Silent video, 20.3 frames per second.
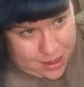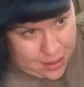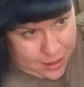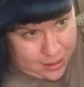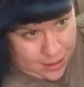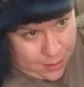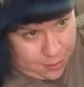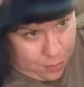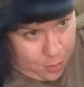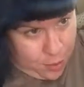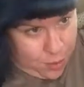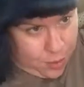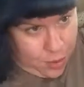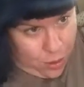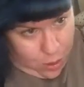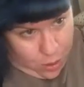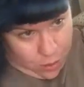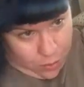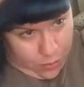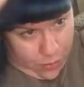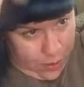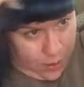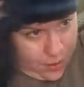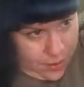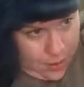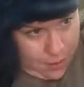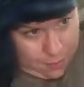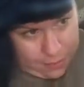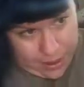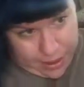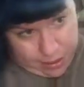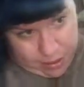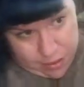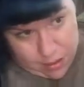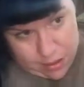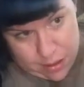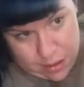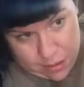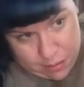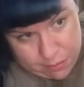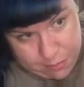smooth over the
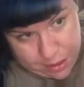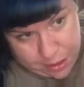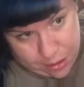barrel of my